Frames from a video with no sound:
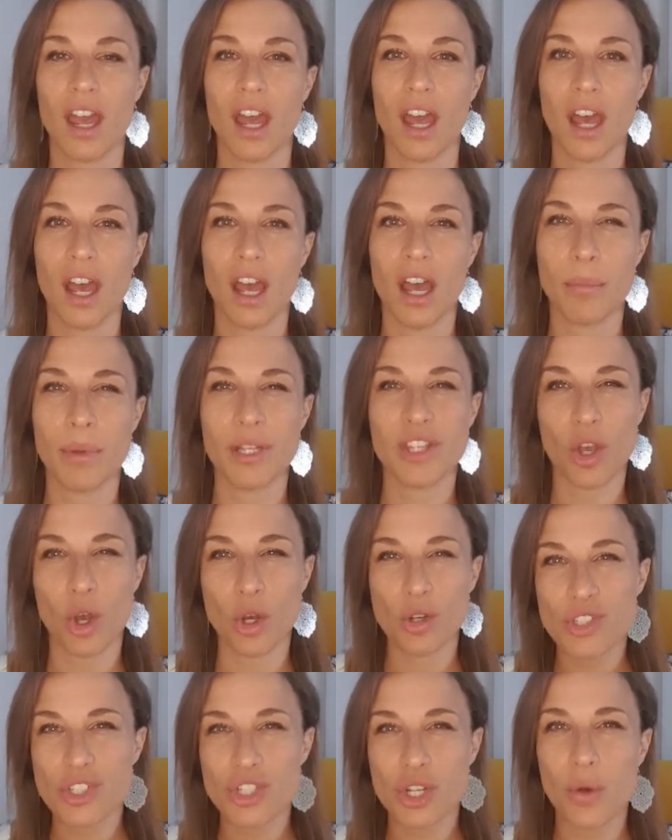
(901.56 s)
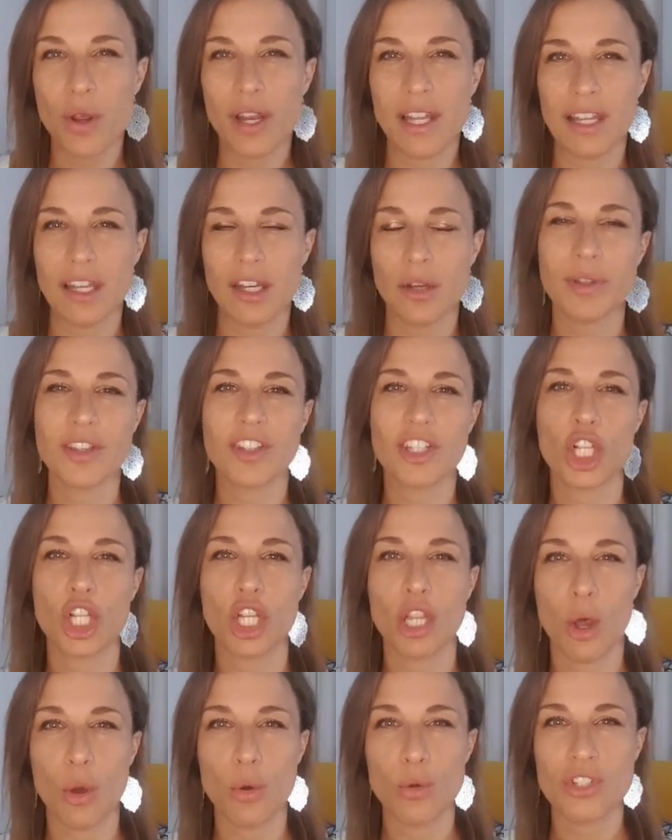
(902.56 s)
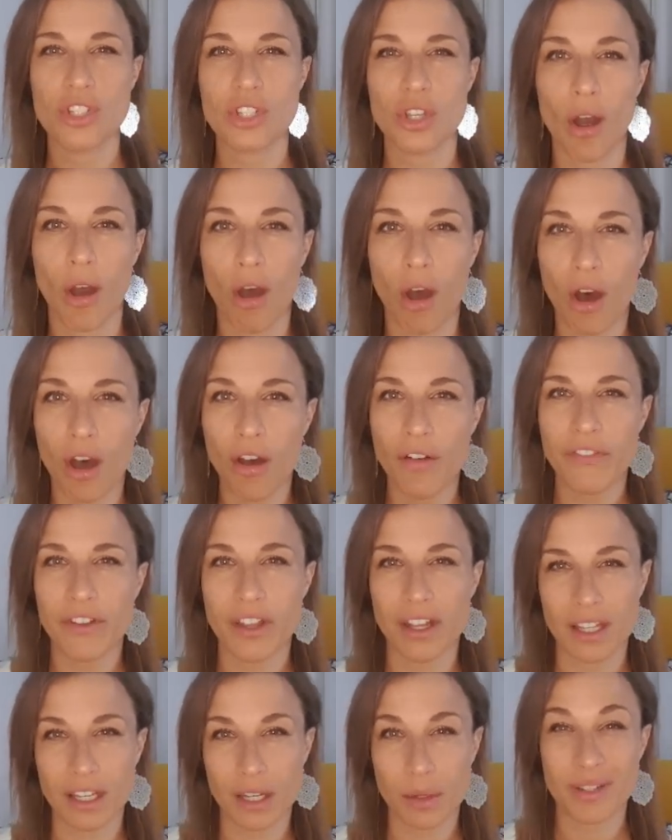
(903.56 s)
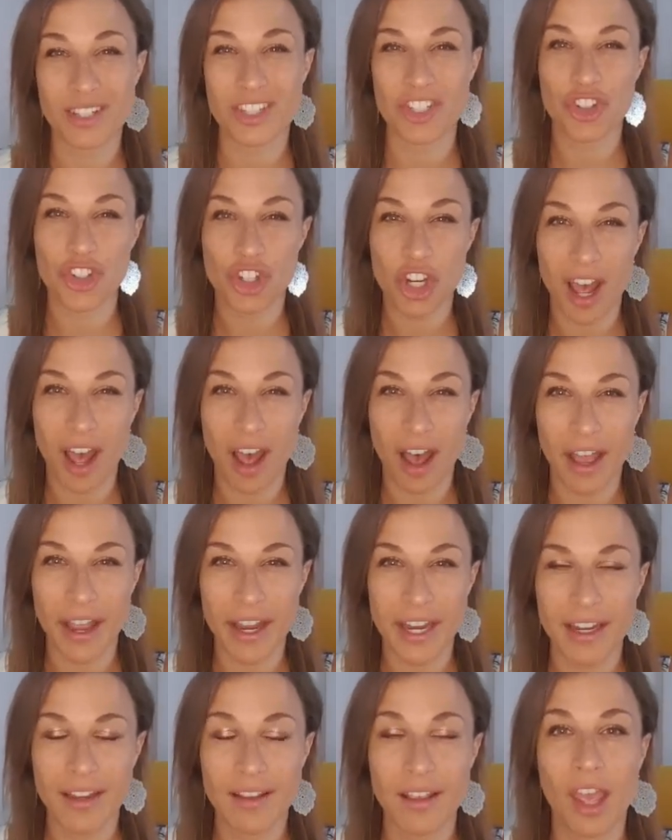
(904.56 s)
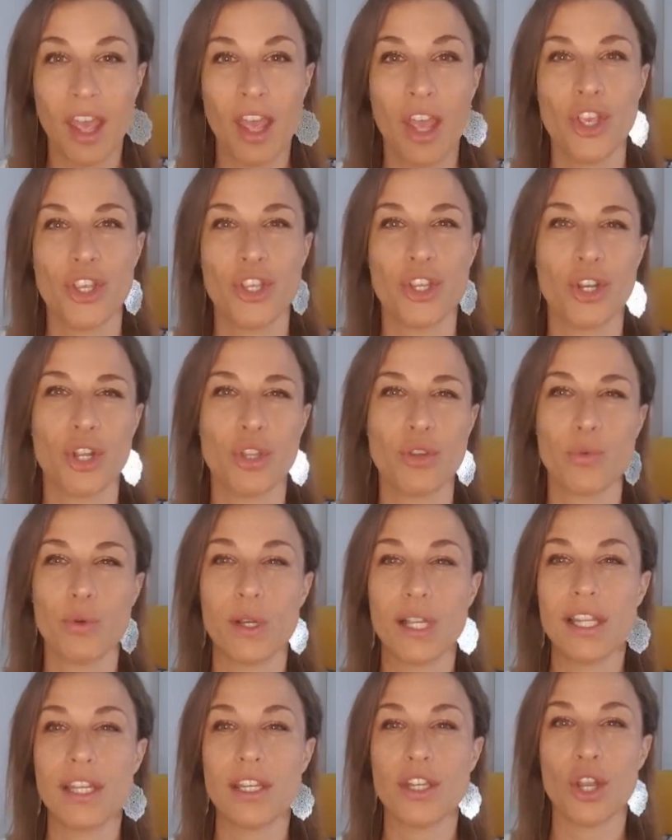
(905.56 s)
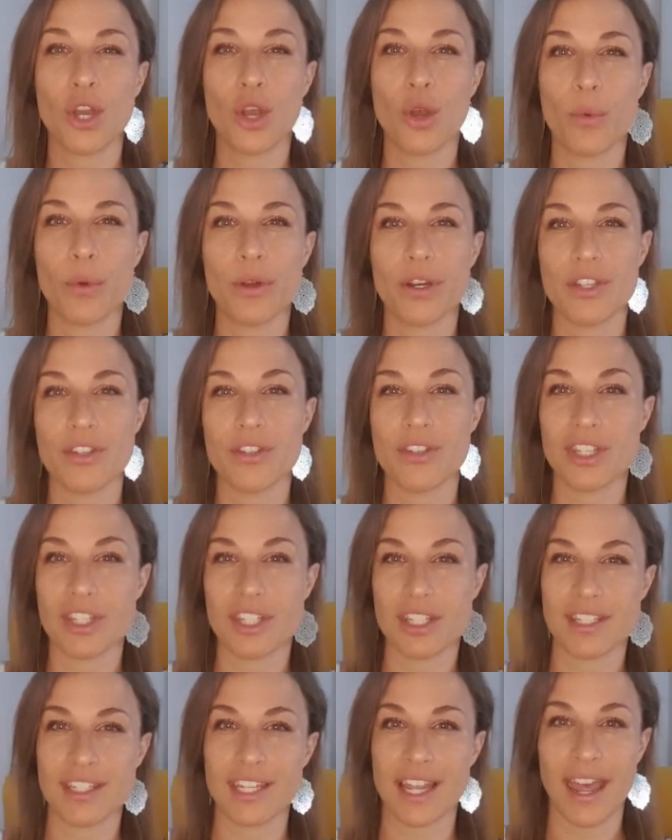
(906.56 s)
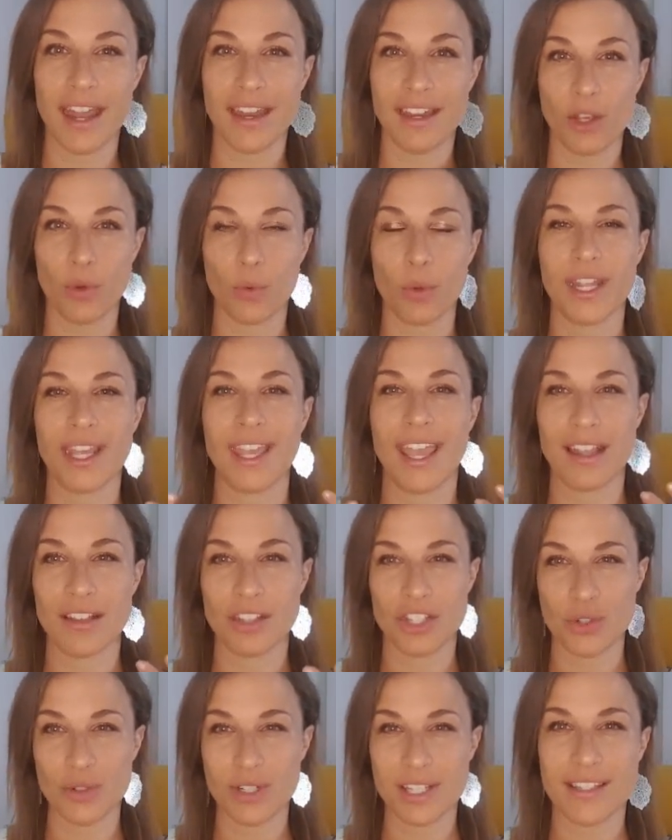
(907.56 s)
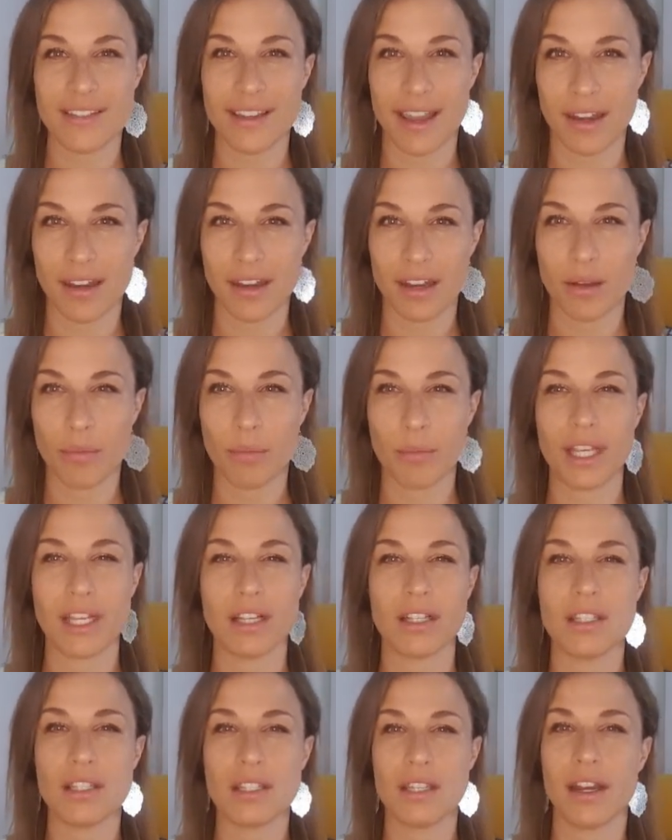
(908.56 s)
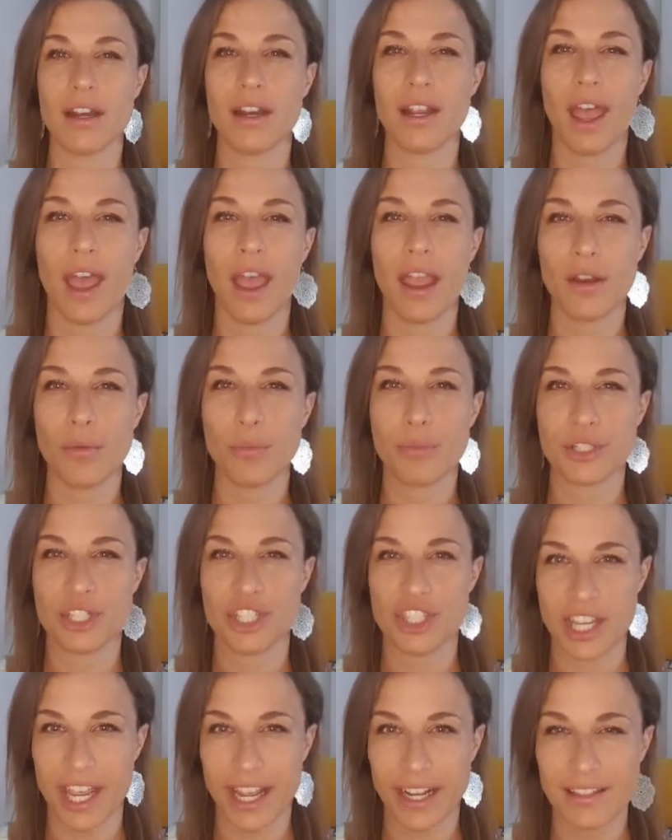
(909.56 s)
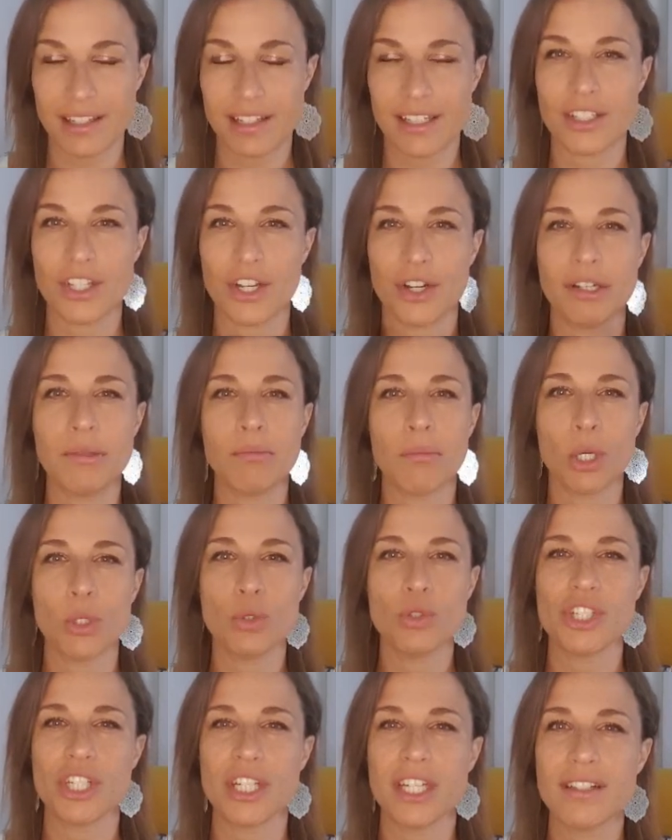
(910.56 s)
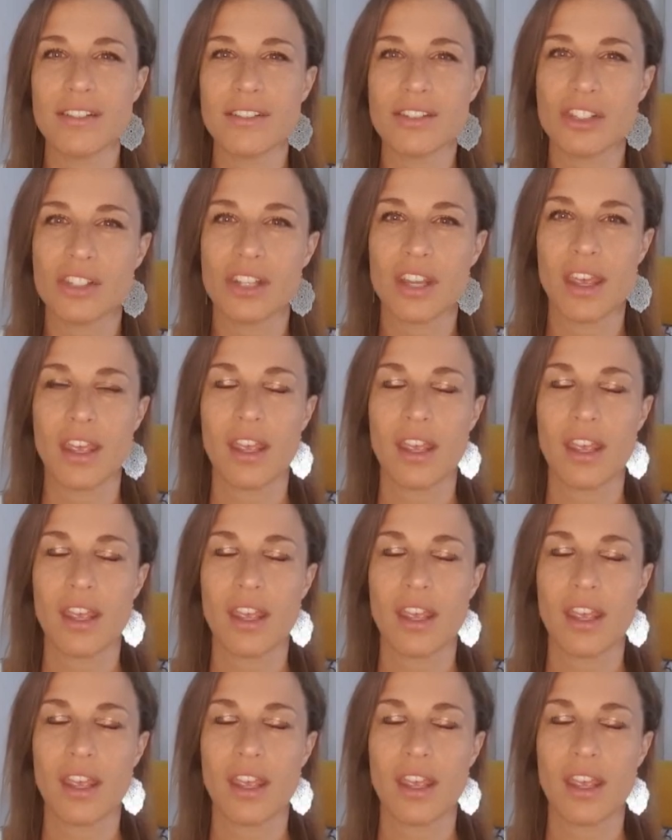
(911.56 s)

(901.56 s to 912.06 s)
uh, but also a little bit closed off, a little bit shy. You not really know where you're standing with a Cancer ascendant because they're kind of protecting their emotions.